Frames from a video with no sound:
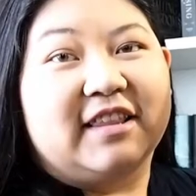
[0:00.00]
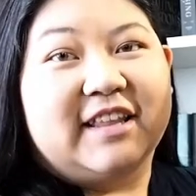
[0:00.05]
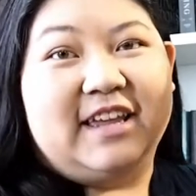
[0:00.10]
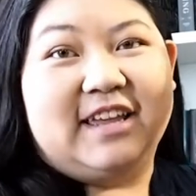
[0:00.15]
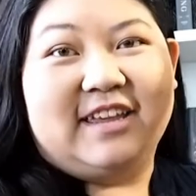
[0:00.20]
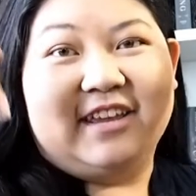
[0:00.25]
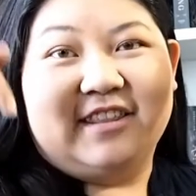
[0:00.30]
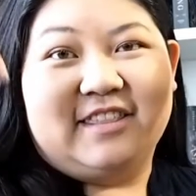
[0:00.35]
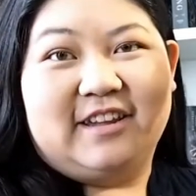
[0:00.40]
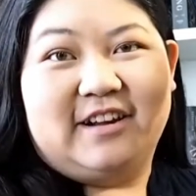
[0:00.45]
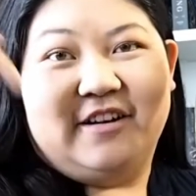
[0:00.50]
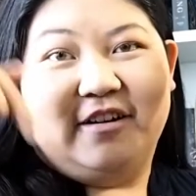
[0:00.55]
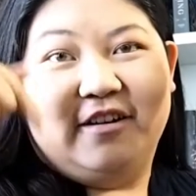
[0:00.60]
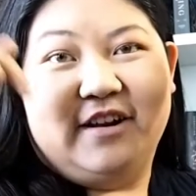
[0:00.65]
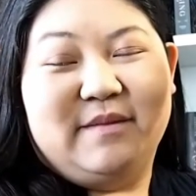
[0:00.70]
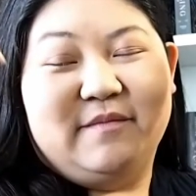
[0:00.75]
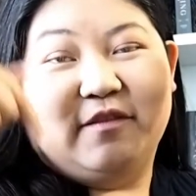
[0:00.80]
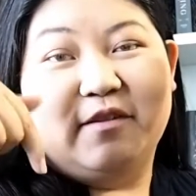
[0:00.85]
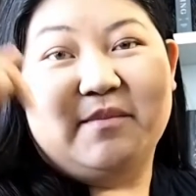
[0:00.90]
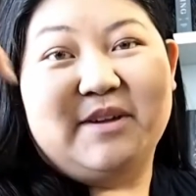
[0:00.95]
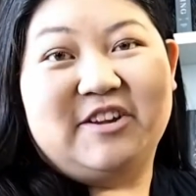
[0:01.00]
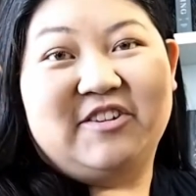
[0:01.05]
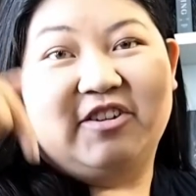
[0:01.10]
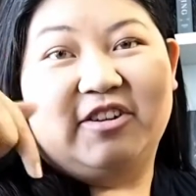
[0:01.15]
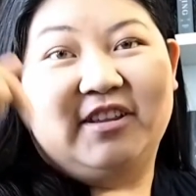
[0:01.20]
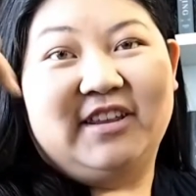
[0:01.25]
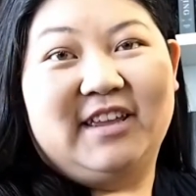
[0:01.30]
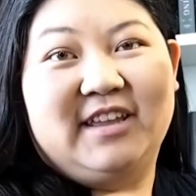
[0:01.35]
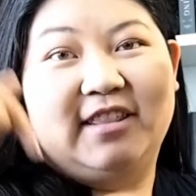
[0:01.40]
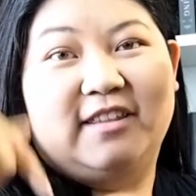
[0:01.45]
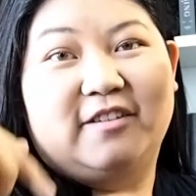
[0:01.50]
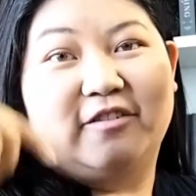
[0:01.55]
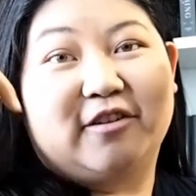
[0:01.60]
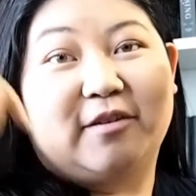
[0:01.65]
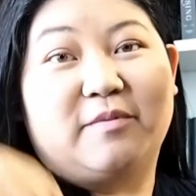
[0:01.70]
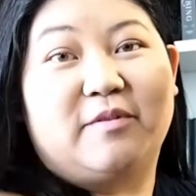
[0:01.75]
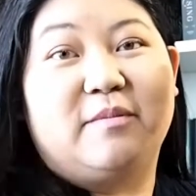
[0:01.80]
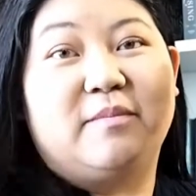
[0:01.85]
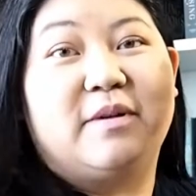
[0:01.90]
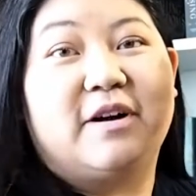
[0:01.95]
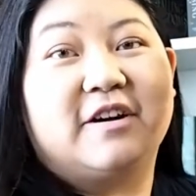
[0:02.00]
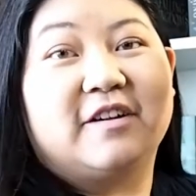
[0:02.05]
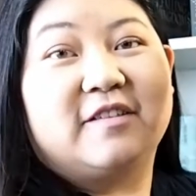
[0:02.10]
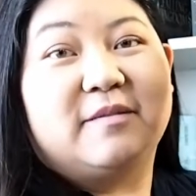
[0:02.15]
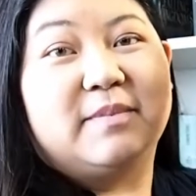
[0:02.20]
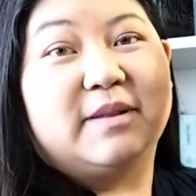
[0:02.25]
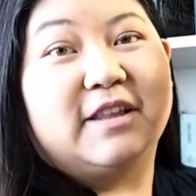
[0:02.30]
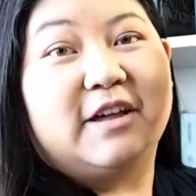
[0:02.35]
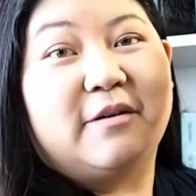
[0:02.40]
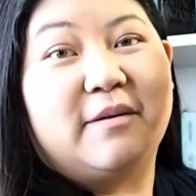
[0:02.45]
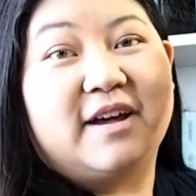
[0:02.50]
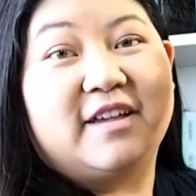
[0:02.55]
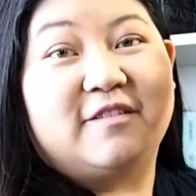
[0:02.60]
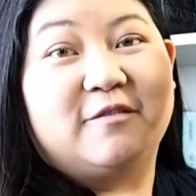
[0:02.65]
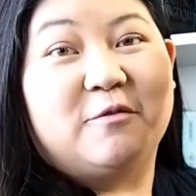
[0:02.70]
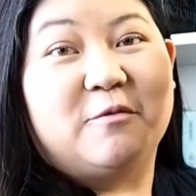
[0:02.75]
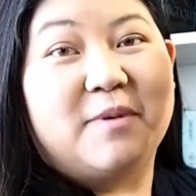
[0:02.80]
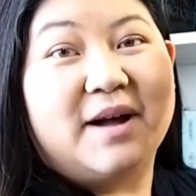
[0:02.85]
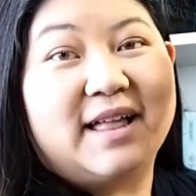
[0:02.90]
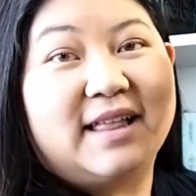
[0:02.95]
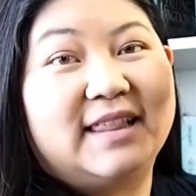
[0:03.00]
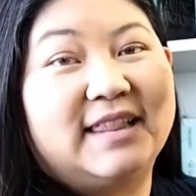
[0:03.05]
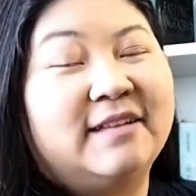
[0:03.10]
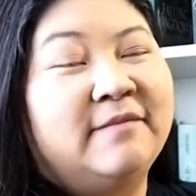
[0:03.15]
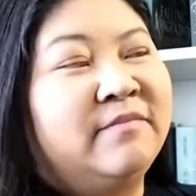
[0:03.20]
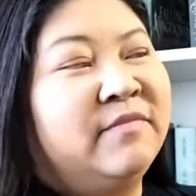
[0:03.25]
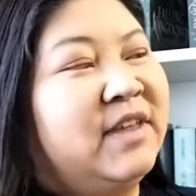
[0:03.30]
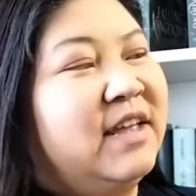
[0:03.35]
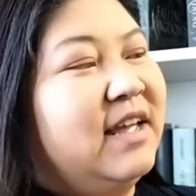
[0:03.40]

link their information in the description box below as well.